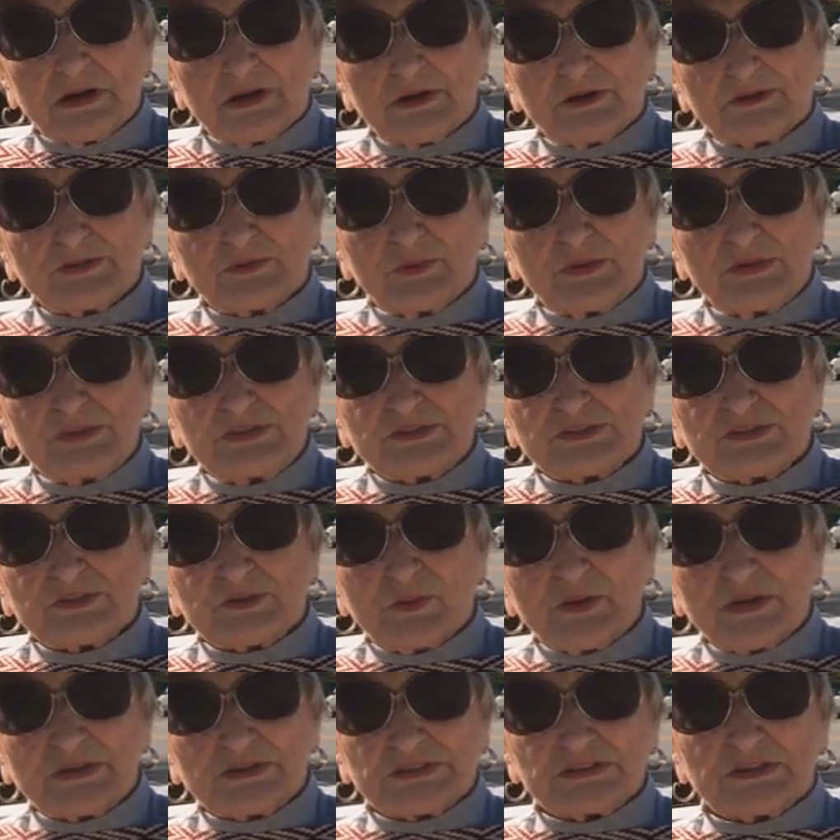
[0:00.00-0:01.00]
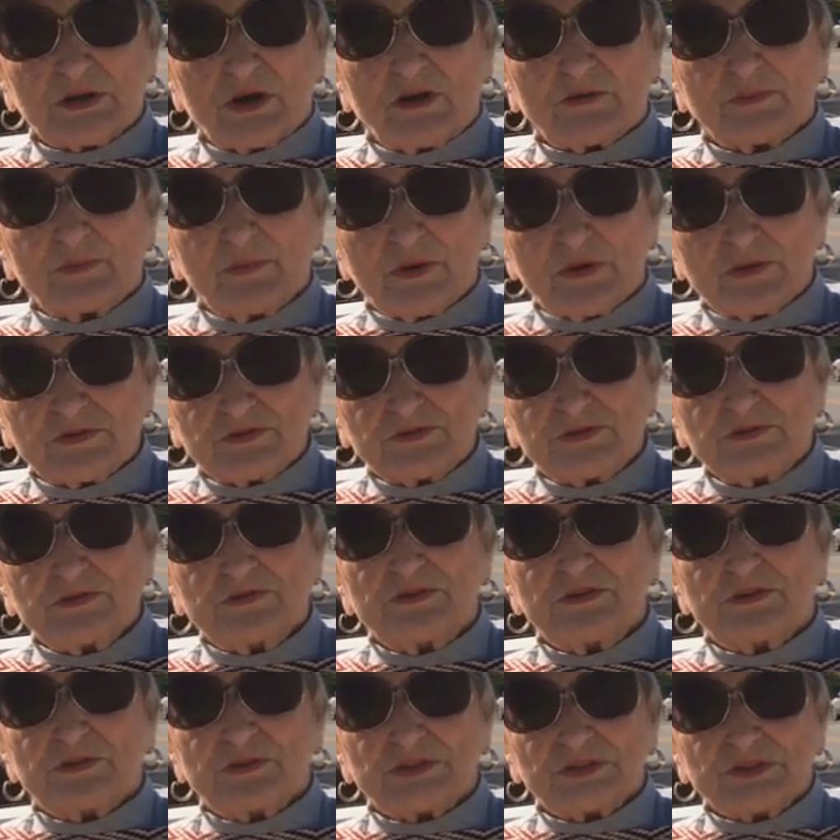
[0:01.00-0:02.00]
because we just went sophomore,
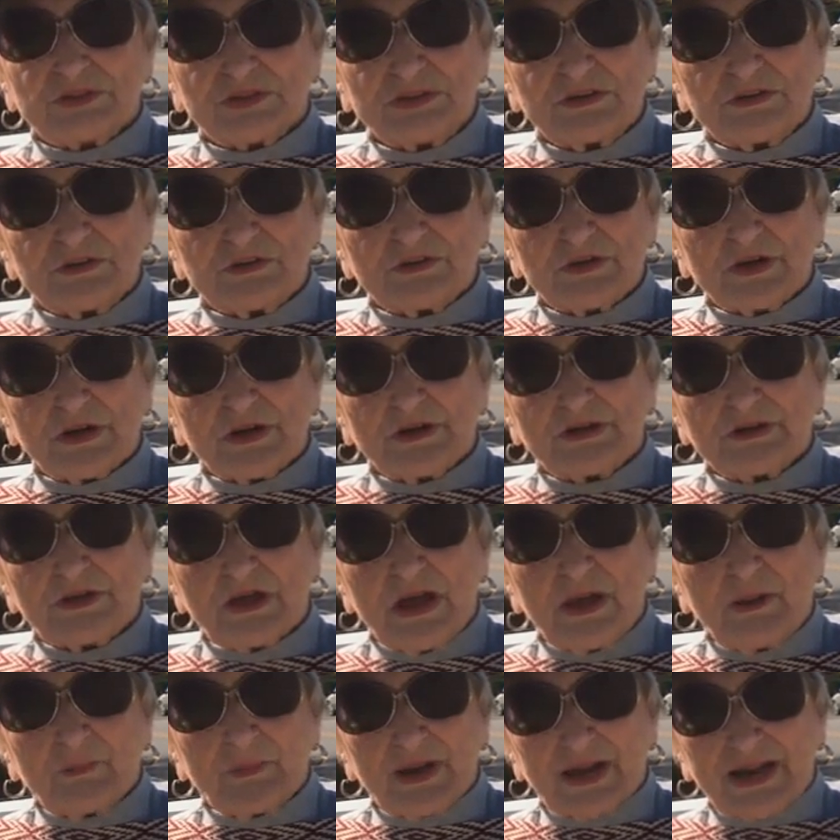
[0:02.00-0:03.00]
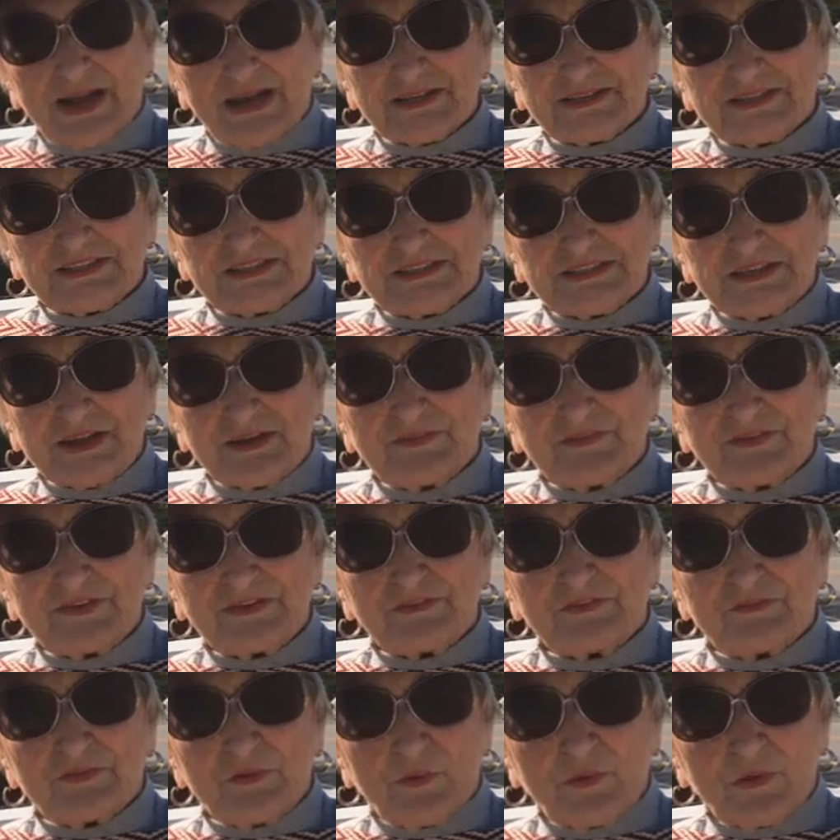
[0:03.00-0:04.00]
junior, and senior, and I but I had
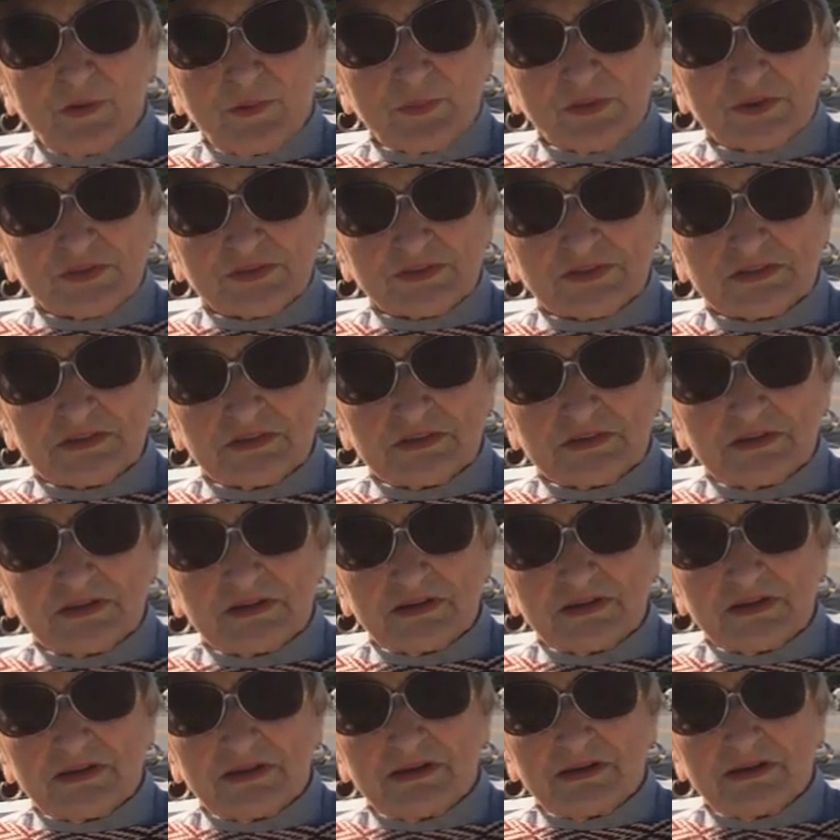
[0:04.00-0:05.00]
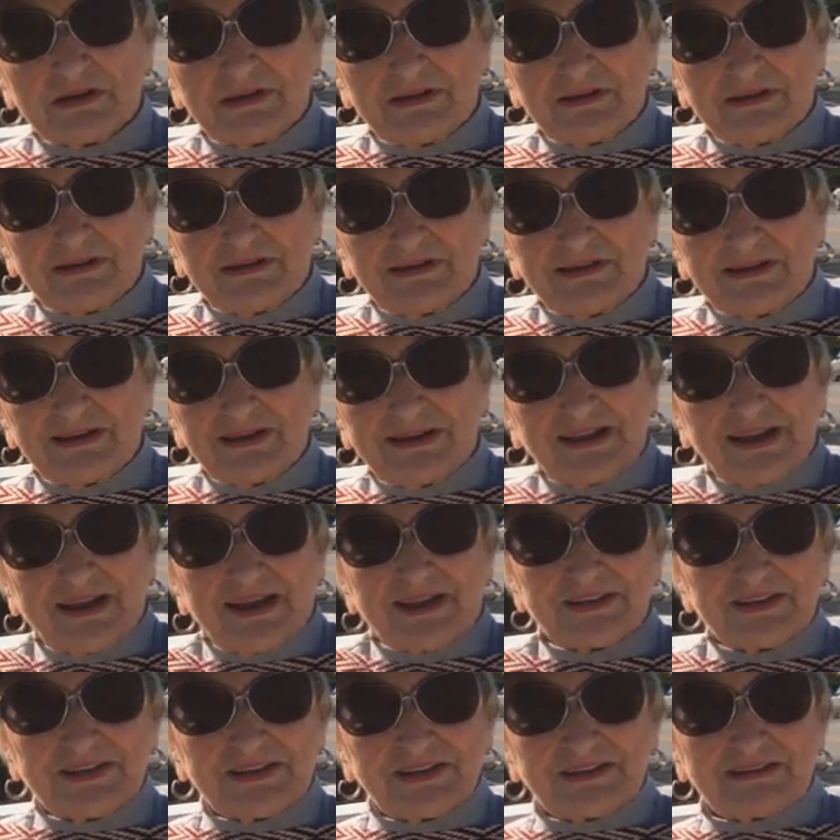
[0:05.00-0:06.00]
seven formals. And
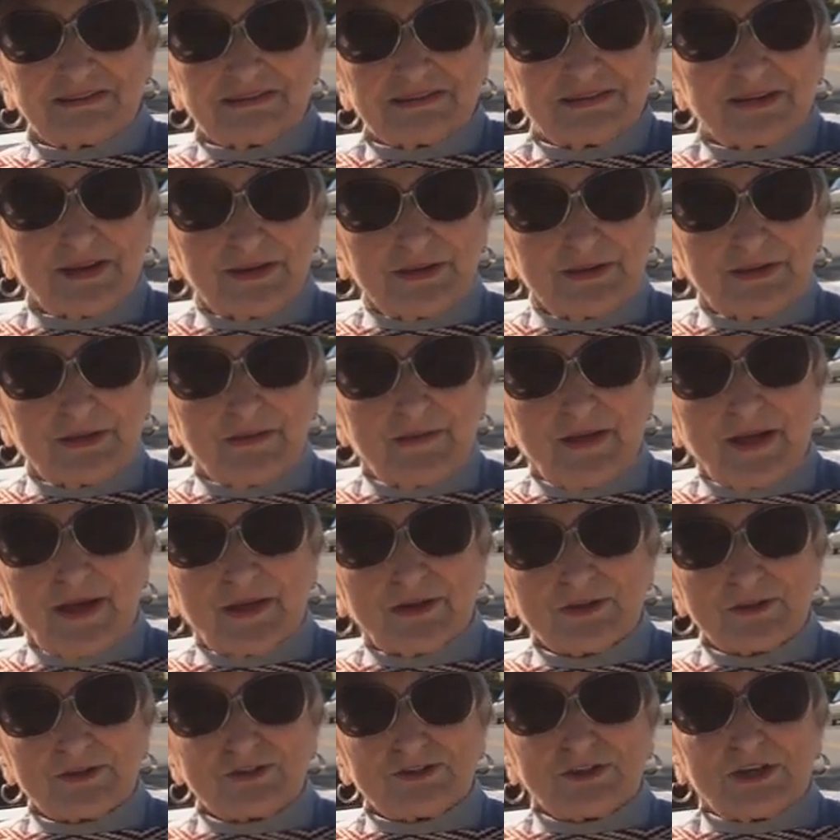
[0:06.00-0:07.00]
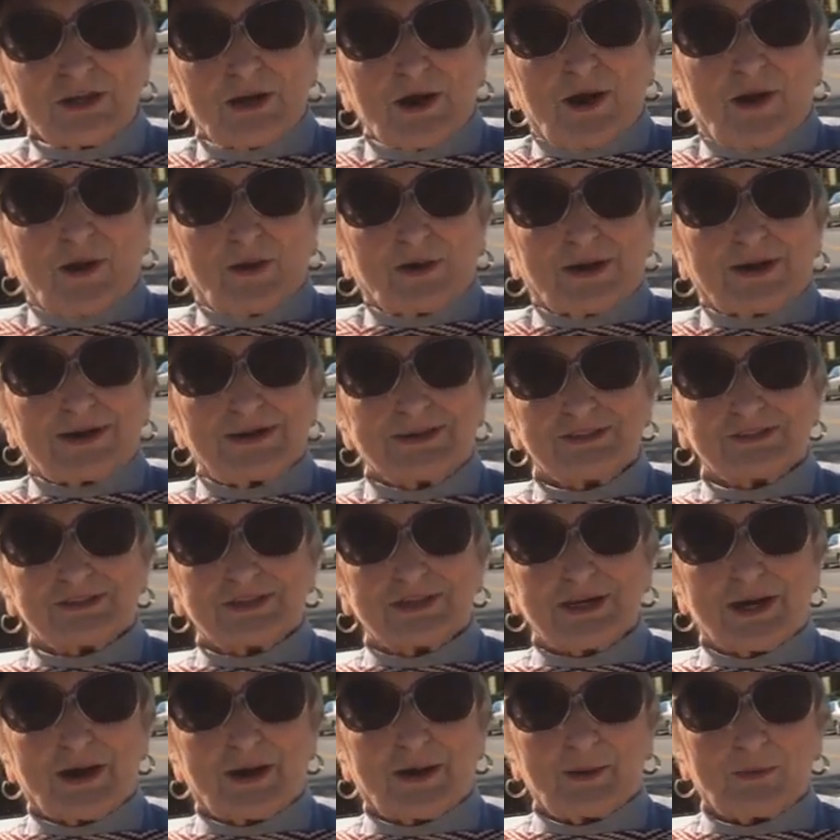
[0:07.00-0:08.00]
Auntie can tell you that because she
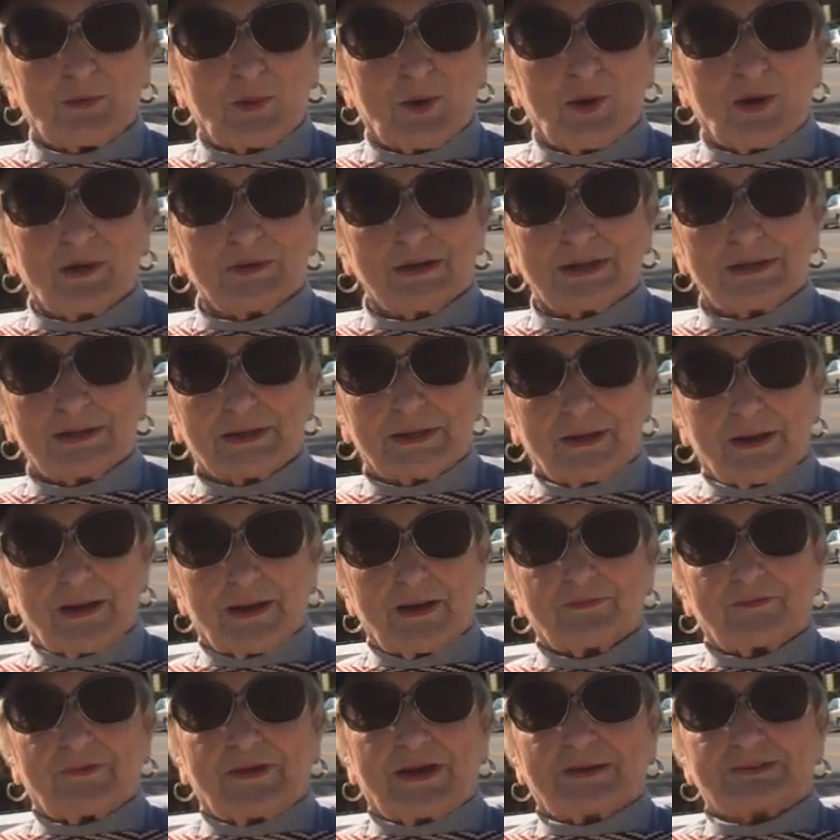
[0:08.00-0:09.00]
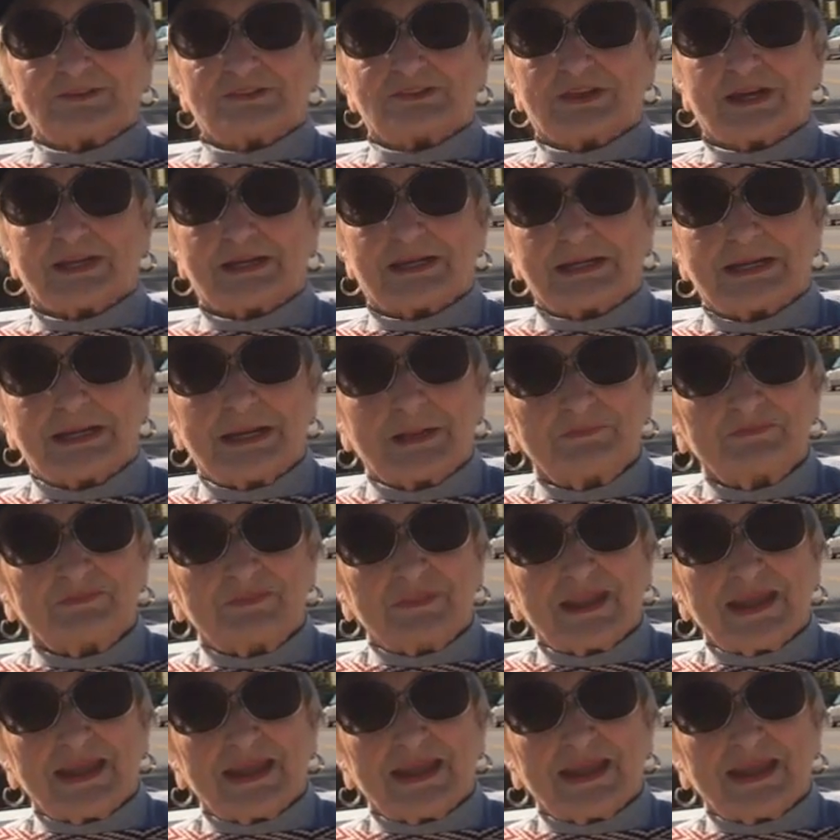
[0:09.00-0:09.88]
she got them all cut off. Did you hand. ever